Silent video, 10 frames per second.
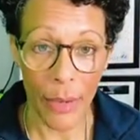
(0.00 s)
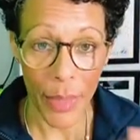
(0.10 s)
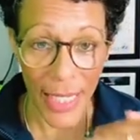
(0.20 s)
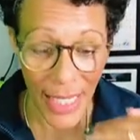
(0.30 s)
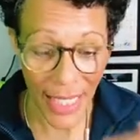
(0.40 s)

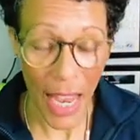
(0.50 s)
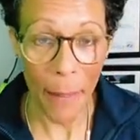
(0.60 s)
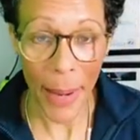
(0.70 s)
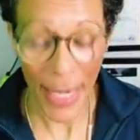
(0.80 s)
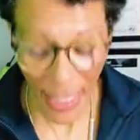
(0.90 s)
the
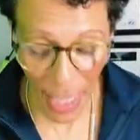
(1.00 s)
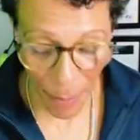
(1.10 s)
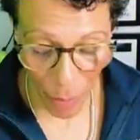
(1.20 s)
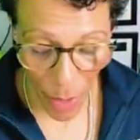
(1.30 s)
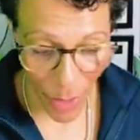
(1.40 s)

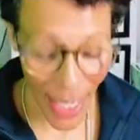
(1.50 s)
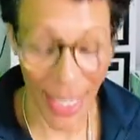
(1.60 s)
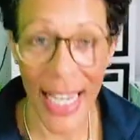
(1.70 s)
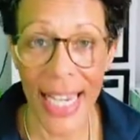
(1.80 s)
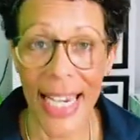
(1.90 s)
step-by-step
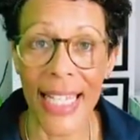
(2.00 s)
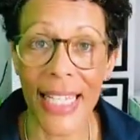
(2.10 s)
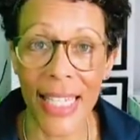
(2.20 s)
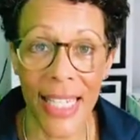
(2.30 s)
process, is